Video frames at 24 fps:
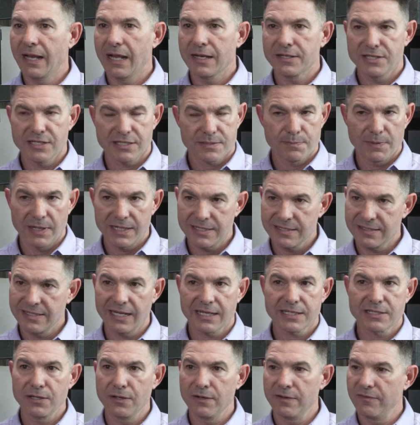And my
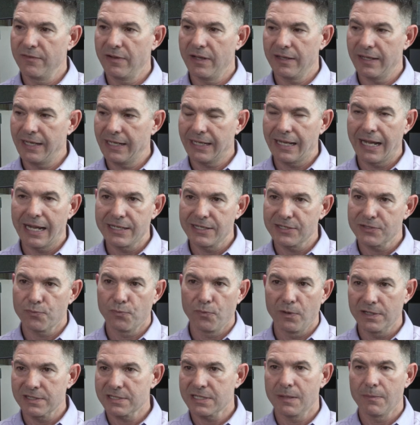stick to it. And
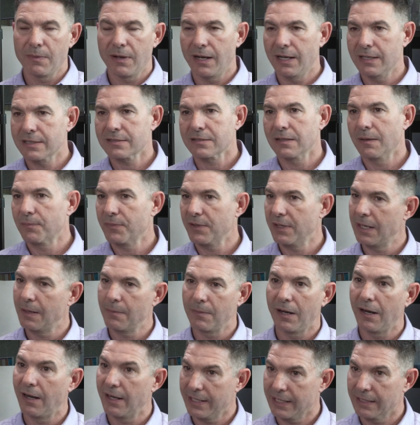once I'm on something,
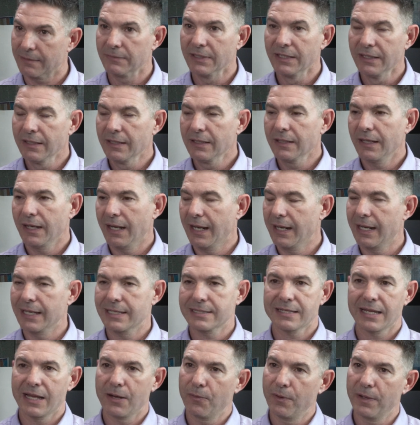I'm on it. And I
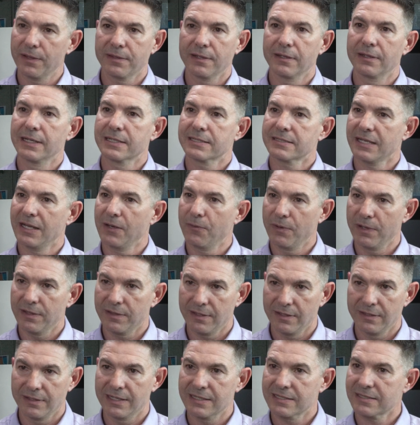stay with it, and I stay with
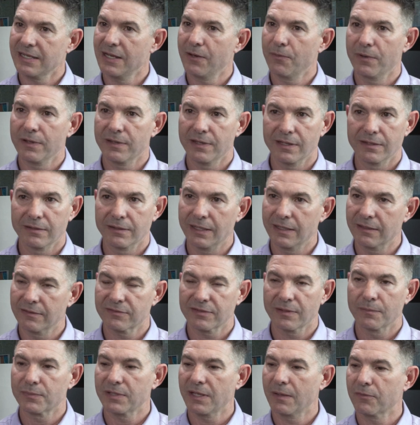it, and I stay with it. And
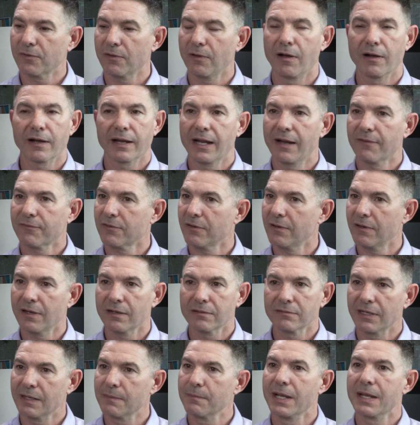sometimes long after
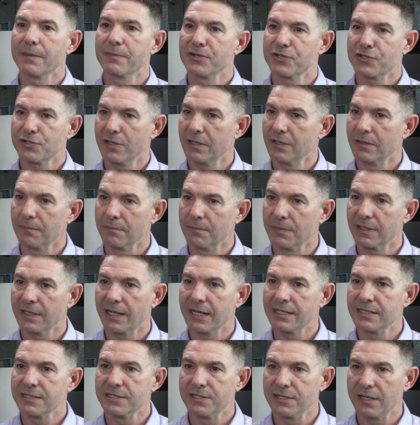I maybe shouldn't, but
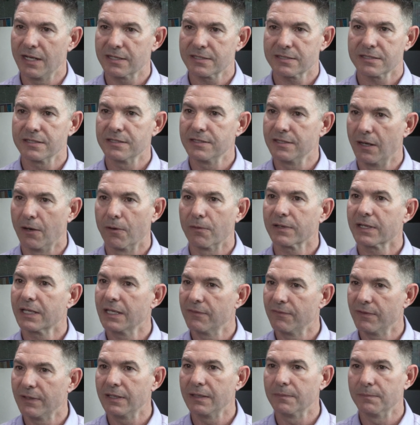I just don't
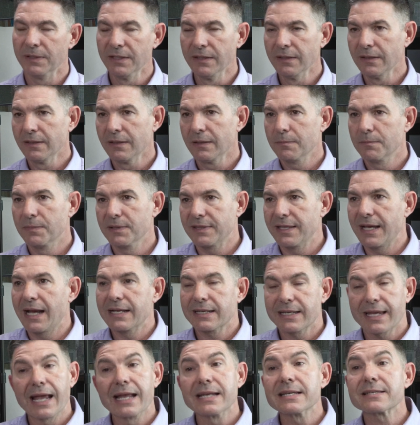give up. But
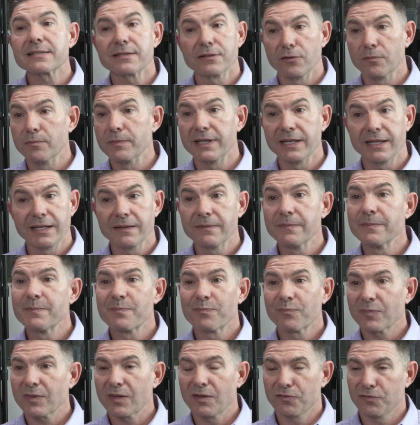that can still be,
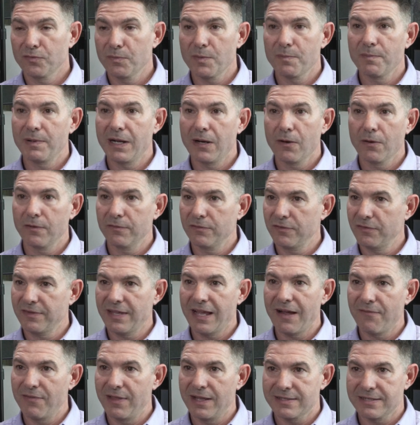The superpower is just
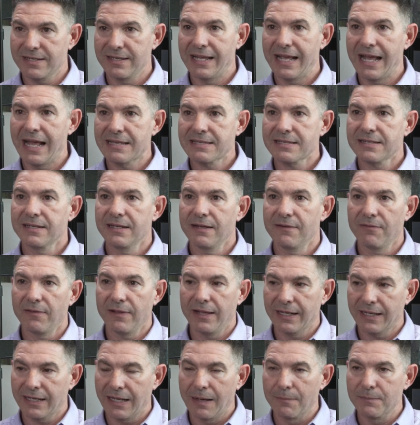having that tenacity of
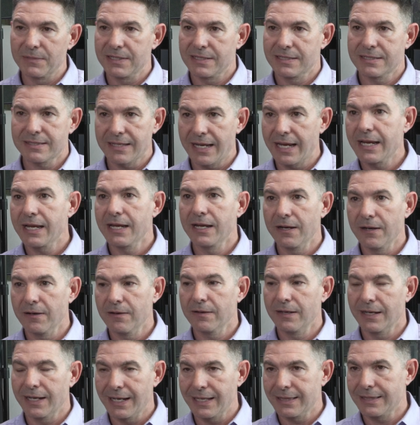like, I'm going to stay here
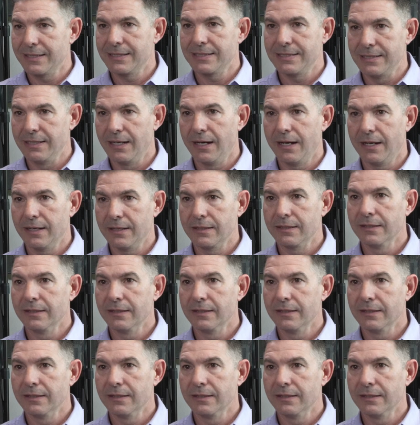and get this done.